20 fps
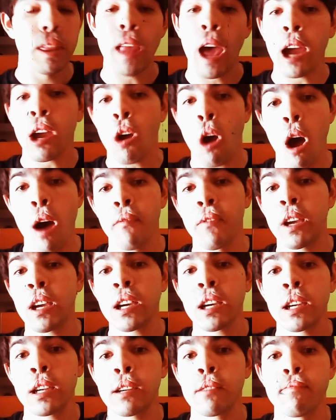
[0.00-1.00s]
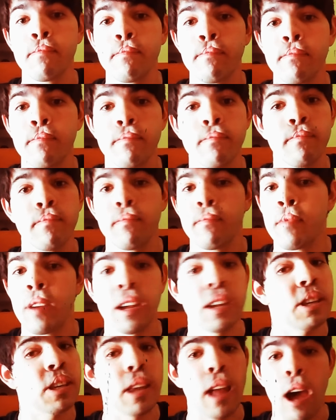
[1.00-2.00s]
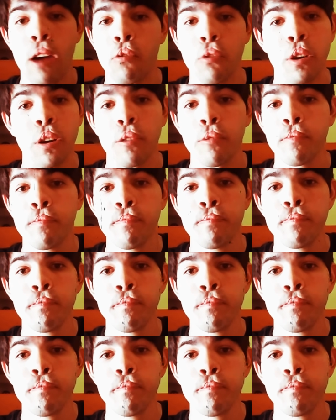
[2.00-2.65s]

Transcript: That comic is not real.